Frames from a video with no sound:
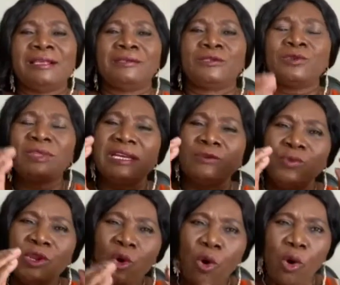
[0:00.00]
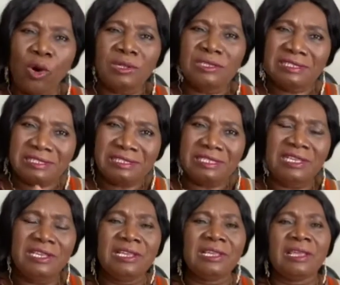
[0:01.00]
so that we all
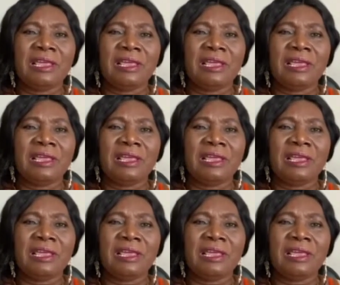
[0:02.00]
see